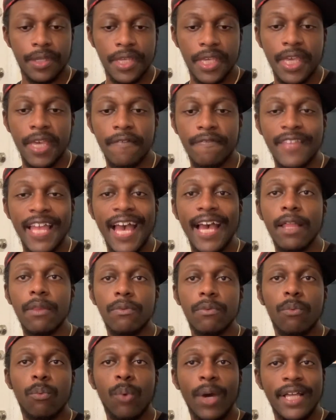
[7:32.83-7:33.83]
if that
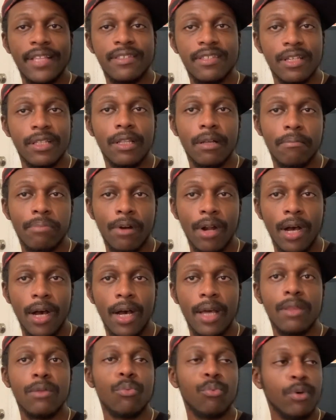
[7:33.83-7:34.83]
went to
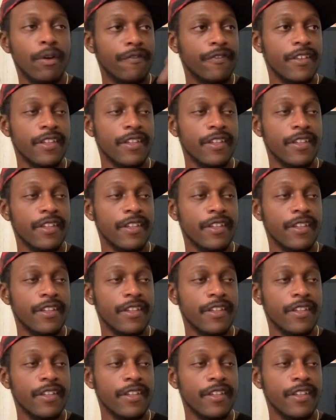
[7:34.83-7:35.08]
LeBron with